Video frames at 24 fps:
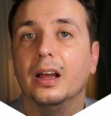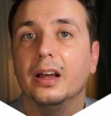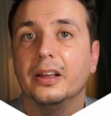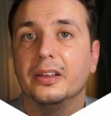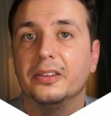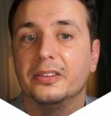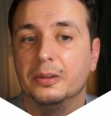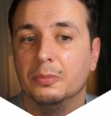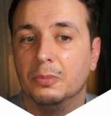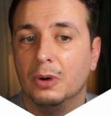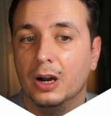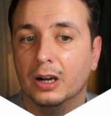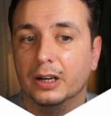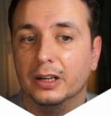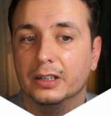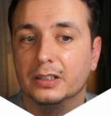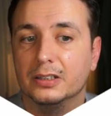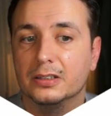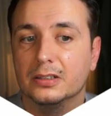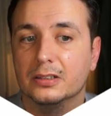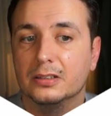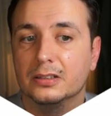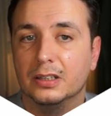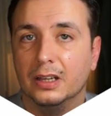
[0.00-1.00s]
the
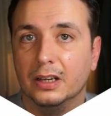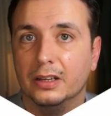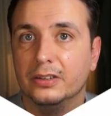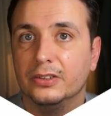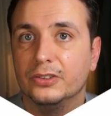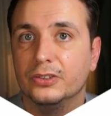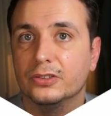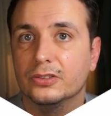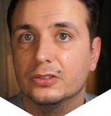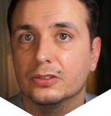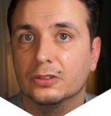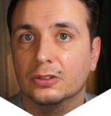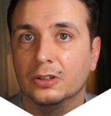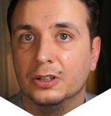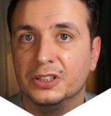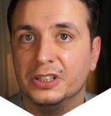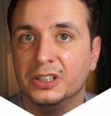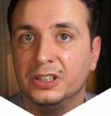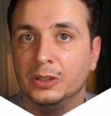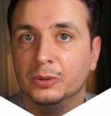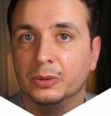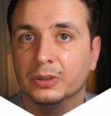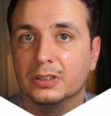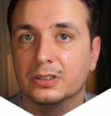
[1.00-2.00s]
market does
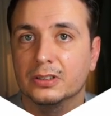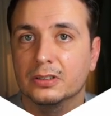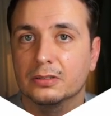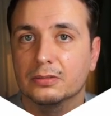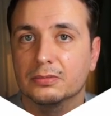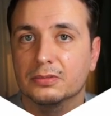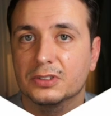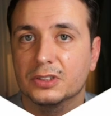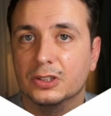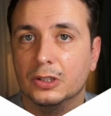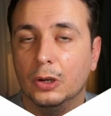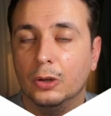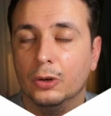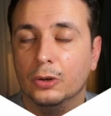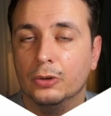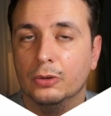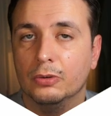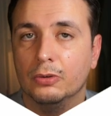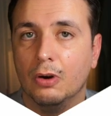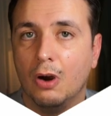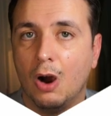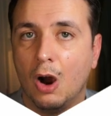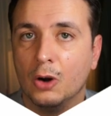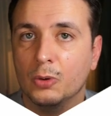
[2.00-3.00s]
continue its
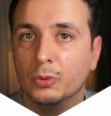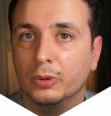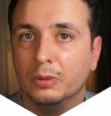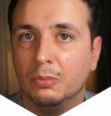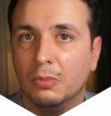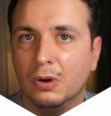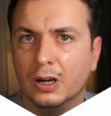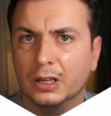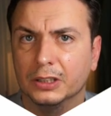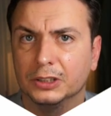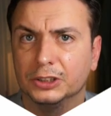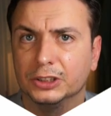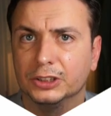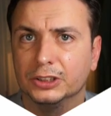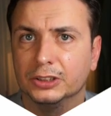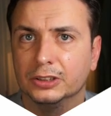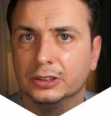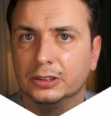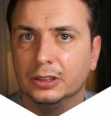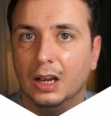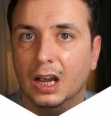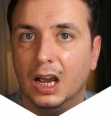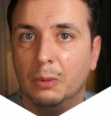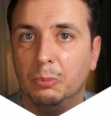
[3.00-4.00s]
slow onward march
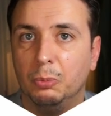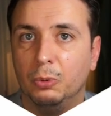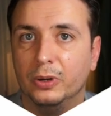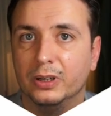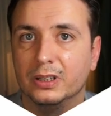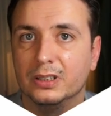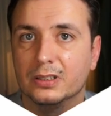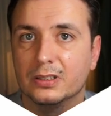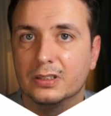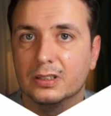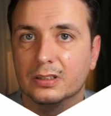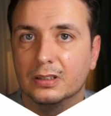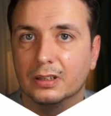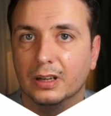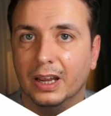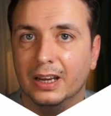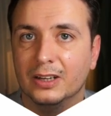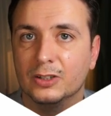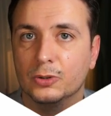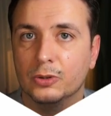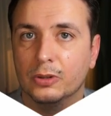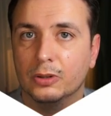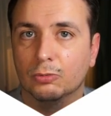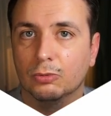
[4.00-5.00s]
upwards and
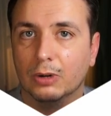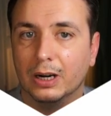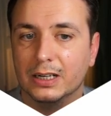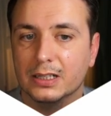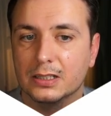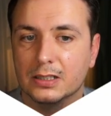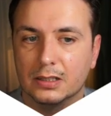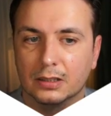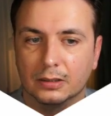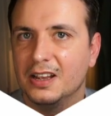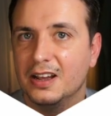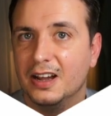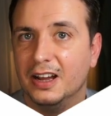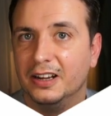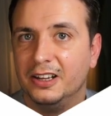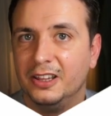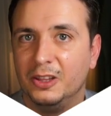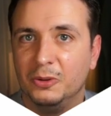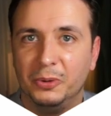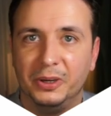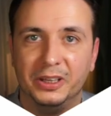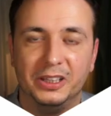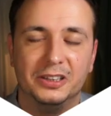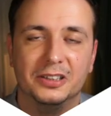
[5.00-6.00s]
to the right. Another
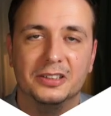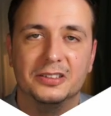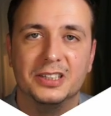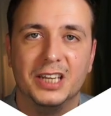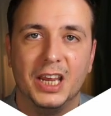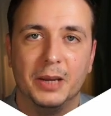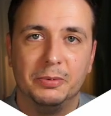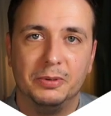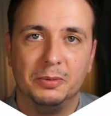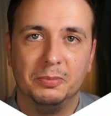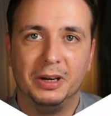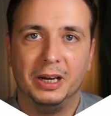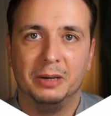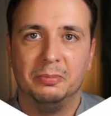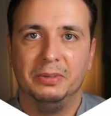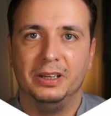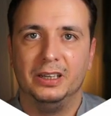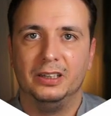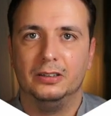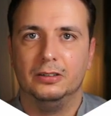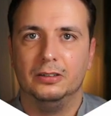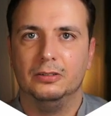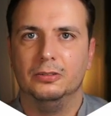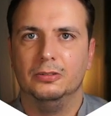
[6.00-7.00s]
way that this table might
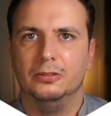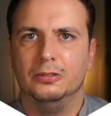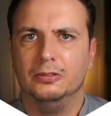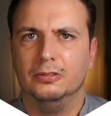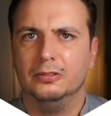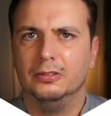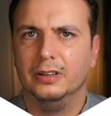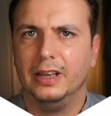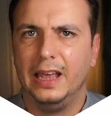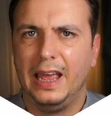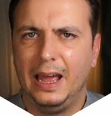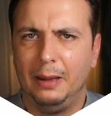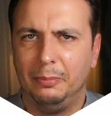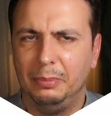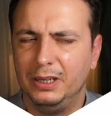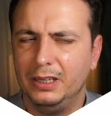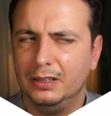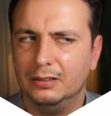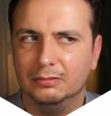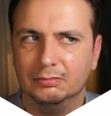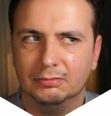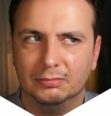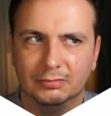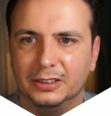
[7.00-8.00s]
make you happy,
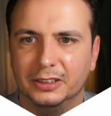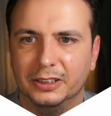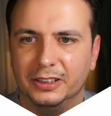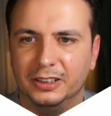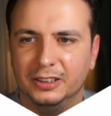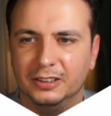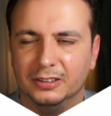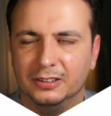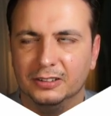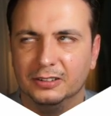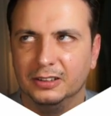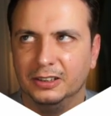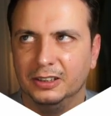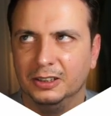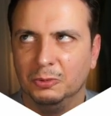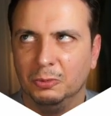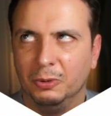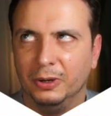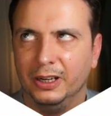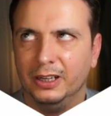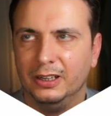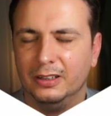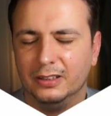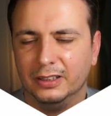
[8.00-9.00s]
in a
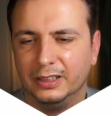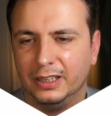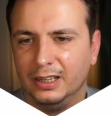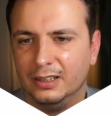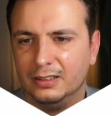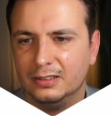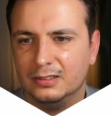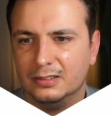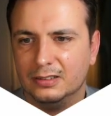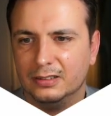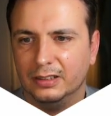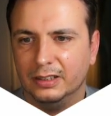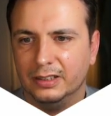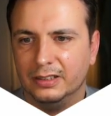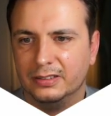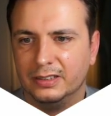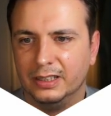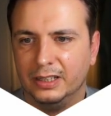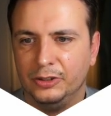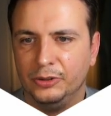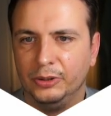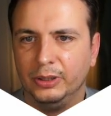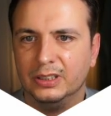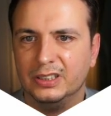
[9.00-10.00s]
way, I guess, is
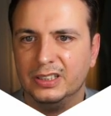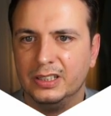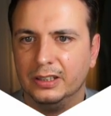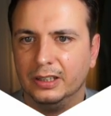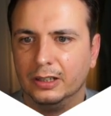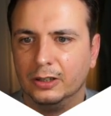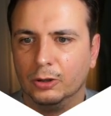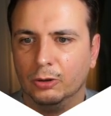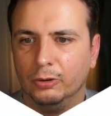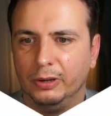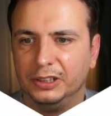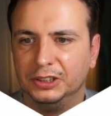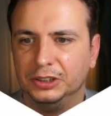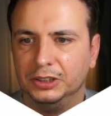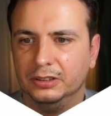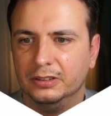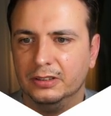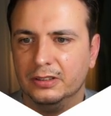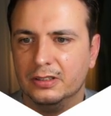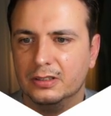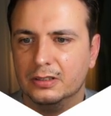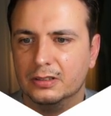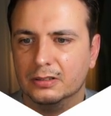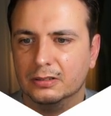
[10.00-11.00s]
that you can see that
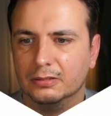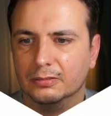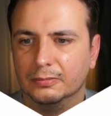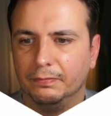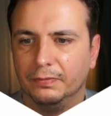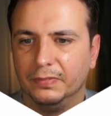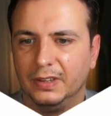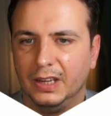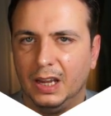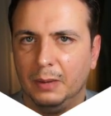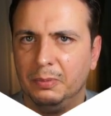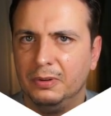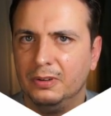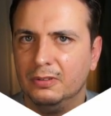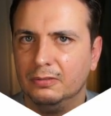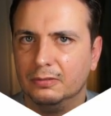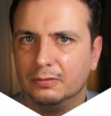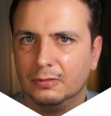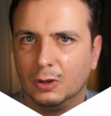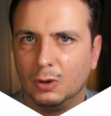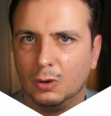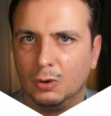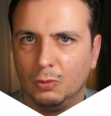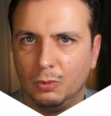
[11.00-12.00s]
corrections happen
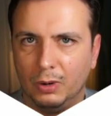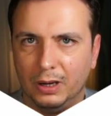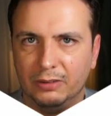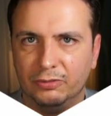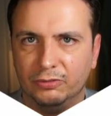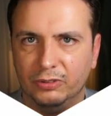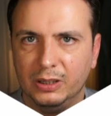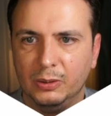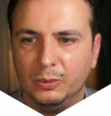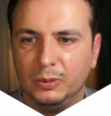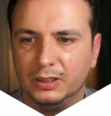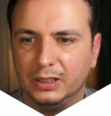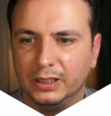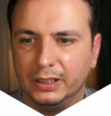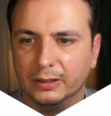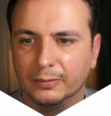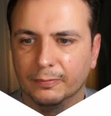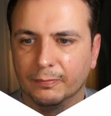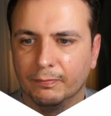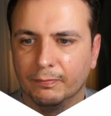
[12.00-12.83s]
quite frequently.